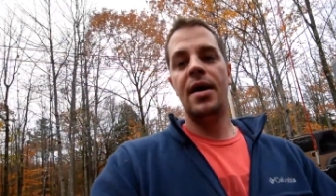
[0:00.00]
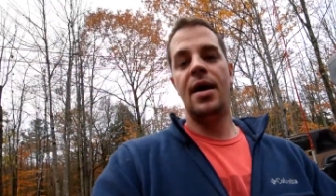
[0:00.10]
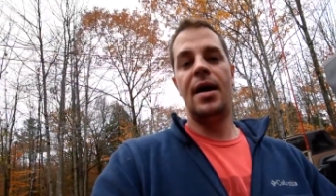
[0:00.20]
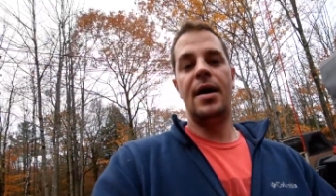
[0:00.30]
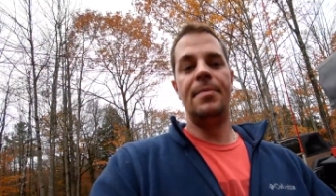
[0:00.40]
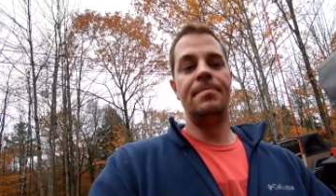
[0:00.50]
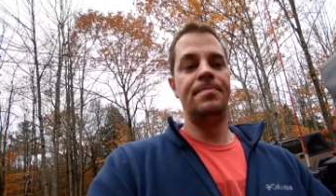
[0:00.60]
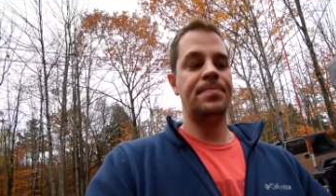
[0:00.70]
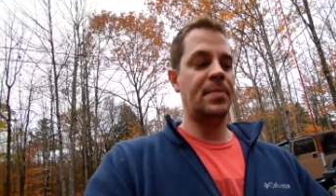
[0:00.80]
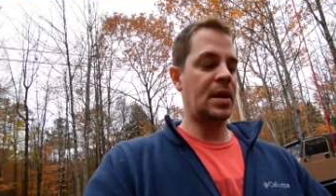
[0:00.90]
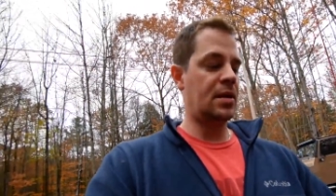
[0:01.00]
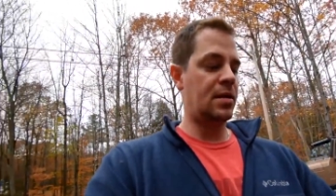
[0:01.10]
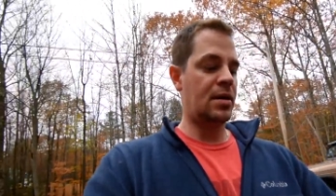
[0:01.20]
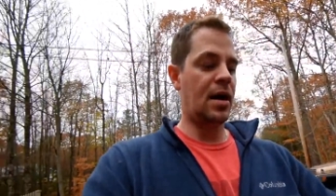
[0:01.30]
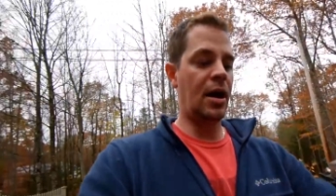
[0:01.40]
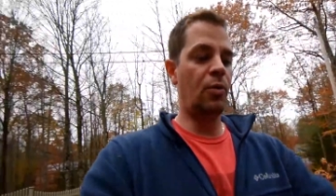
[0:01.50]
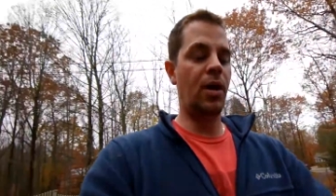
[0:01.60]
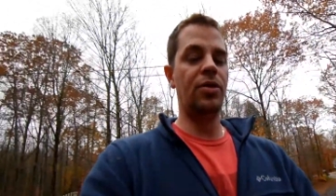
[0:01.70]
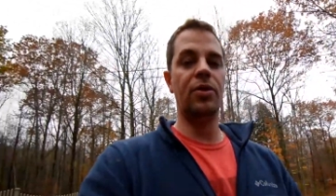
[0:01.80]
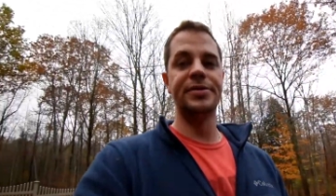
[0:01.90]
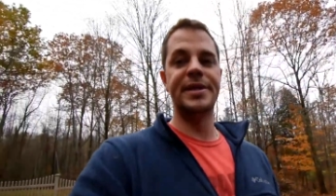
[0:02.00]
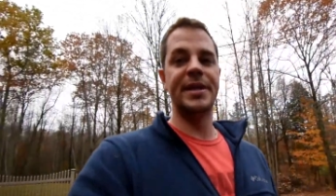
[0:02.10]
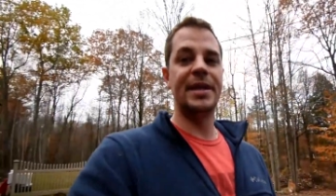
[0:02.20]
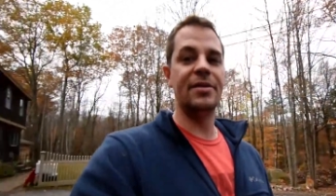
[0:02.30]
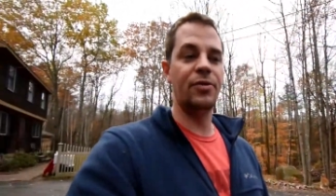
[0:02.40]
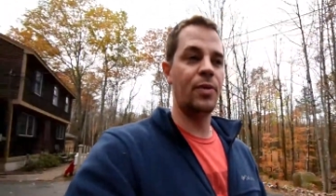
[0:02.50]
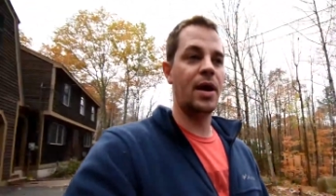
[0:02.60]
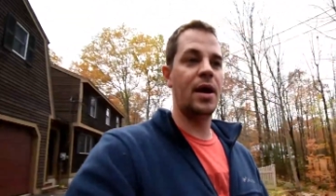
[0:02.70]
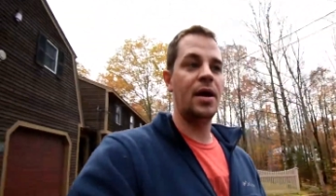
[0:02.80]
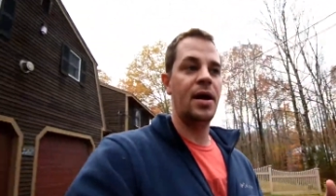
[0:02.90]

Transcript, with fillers: Um, I won those in a giveaway